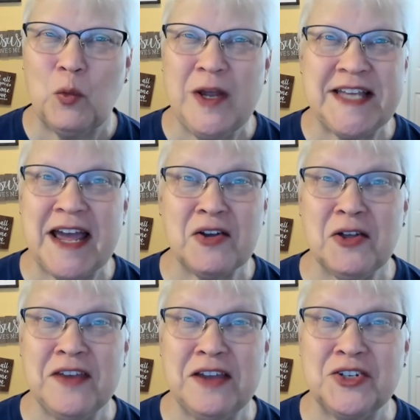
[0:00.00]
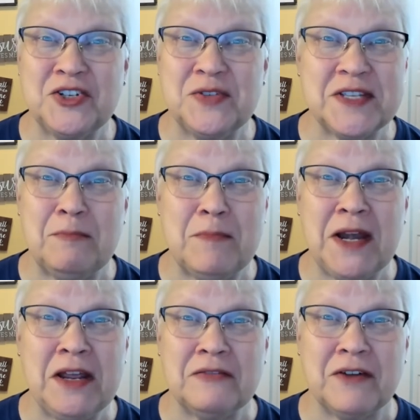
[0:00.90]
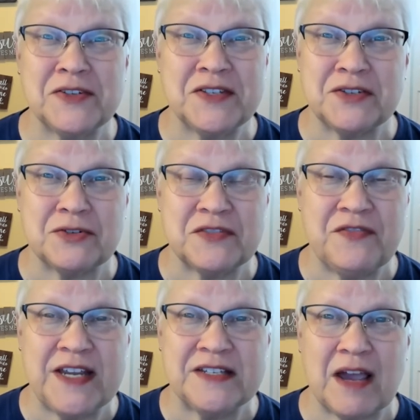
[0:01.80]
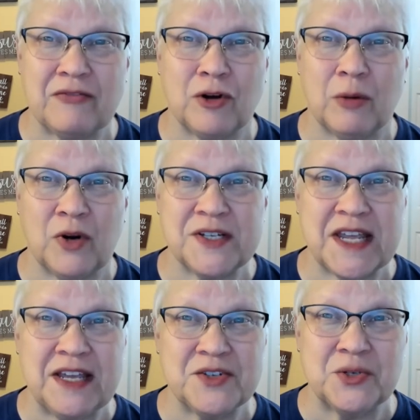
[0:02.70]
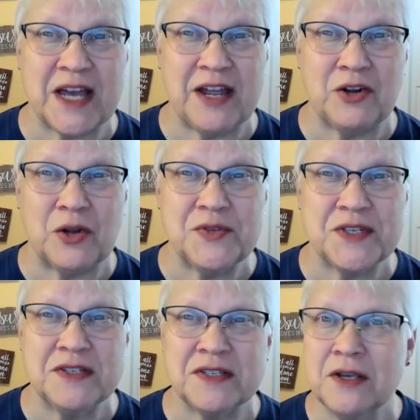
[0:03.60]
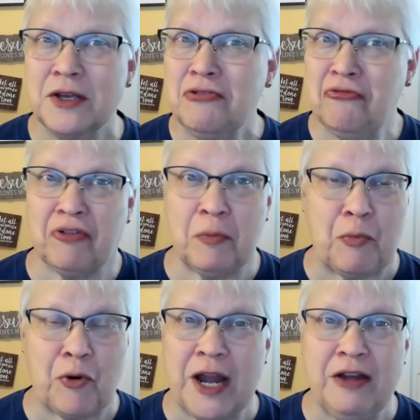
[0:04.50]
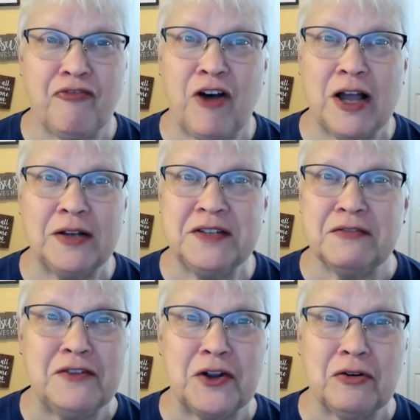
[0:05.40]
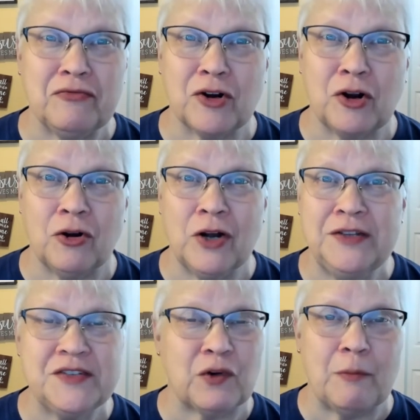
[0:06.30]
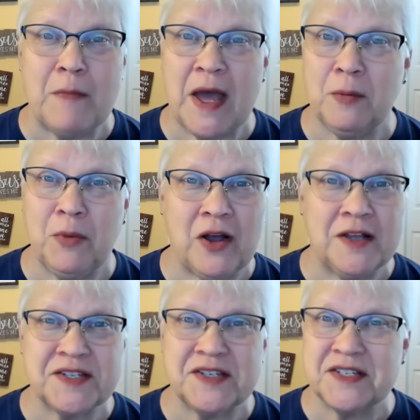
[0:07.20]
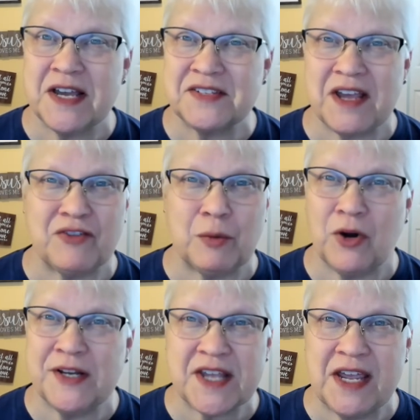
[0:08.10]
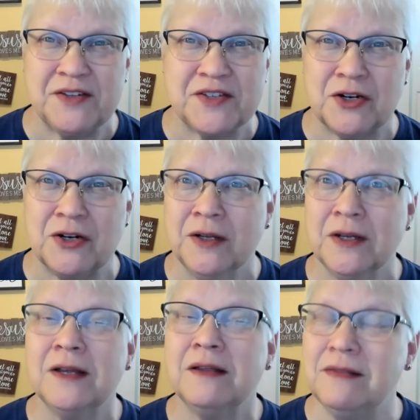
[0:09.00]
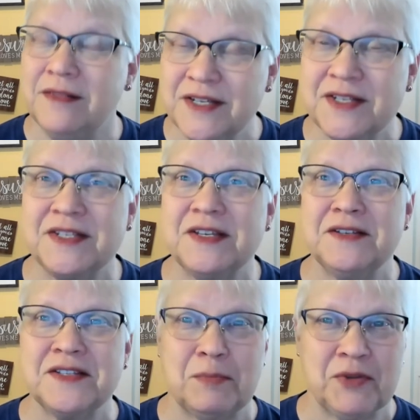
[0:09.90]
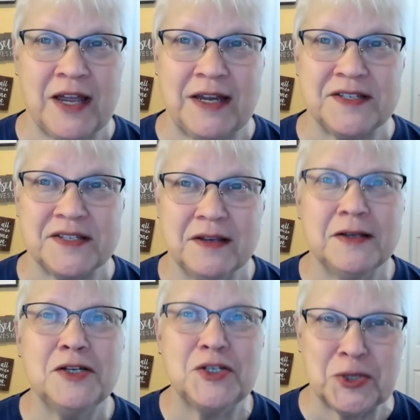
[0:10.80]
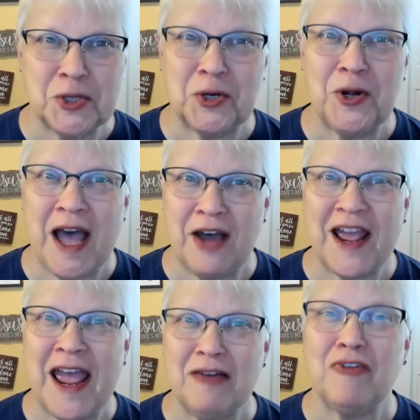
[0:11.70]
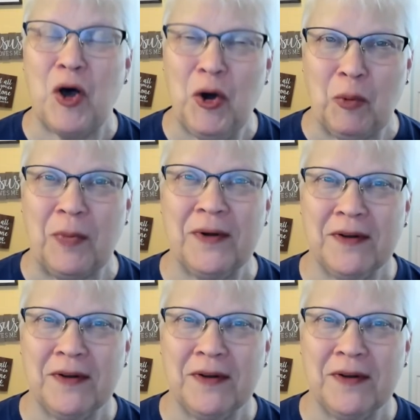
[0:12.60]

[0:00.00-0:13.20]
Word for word: We tackle the issues that many of our sisters face after a breast cancer diagnosis, from brain fog to fear of recurrence, from menopause to sex after breast cancer. This is the place to learn how to have hope